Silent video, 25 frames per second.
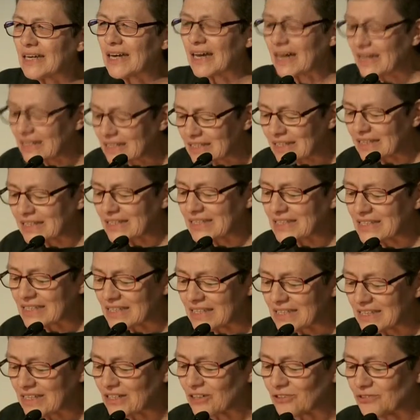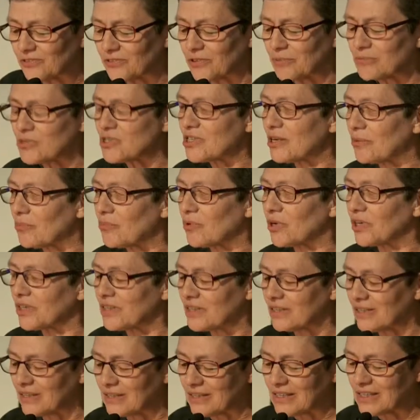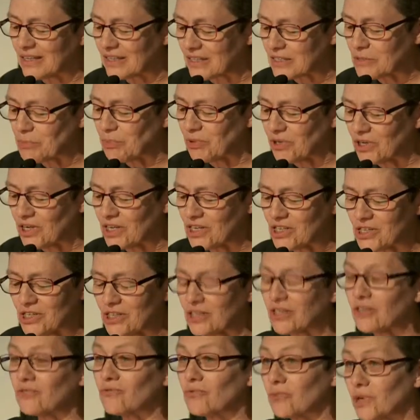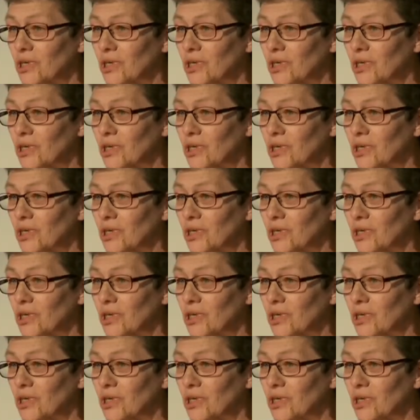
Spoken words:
I'd like to hear from someone the explanation of